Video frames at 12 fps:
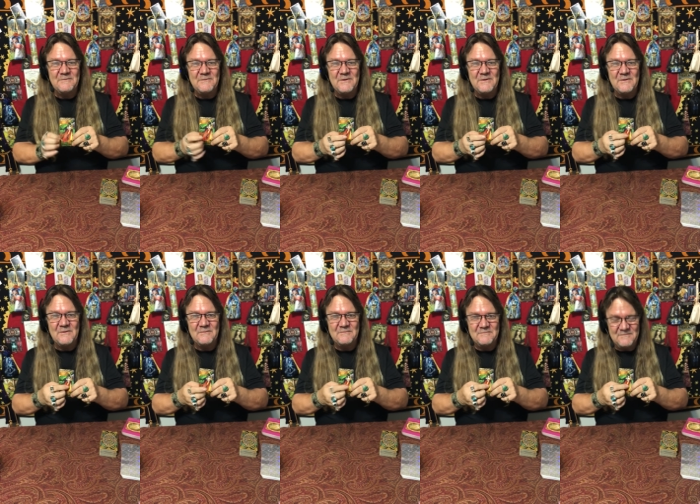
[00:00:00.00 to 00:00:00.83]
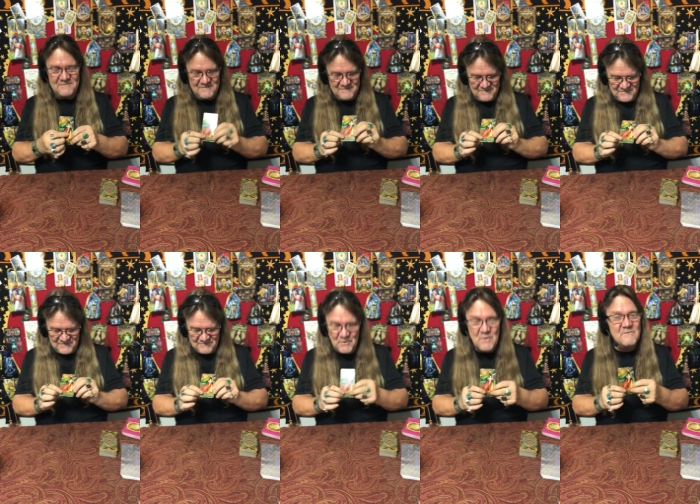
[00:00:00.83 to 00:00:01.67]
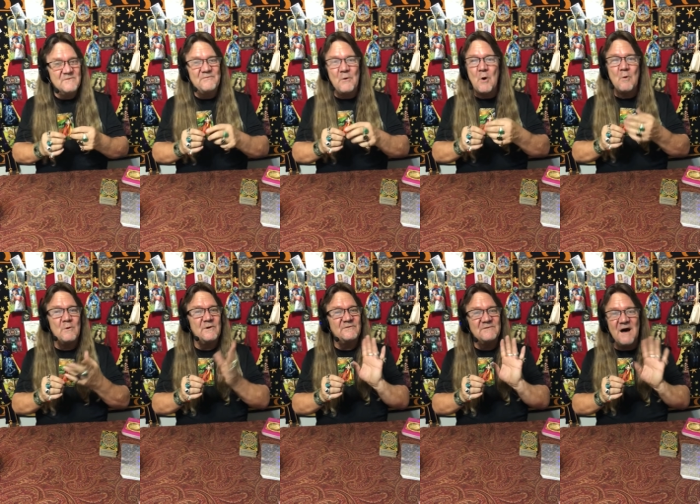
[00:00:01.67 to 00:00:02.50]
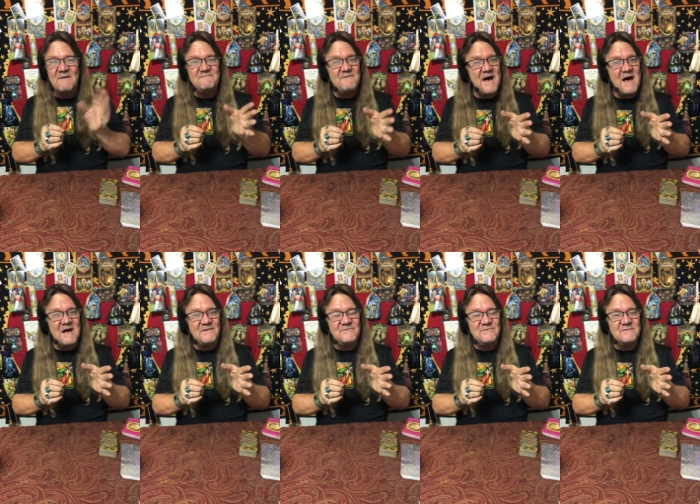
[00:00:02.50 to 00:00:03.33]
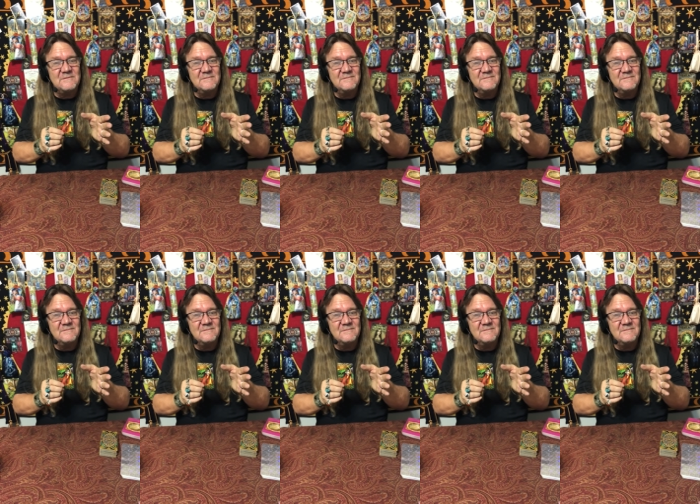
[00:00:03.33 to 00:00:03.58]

You know, just moving forward. It's not fast.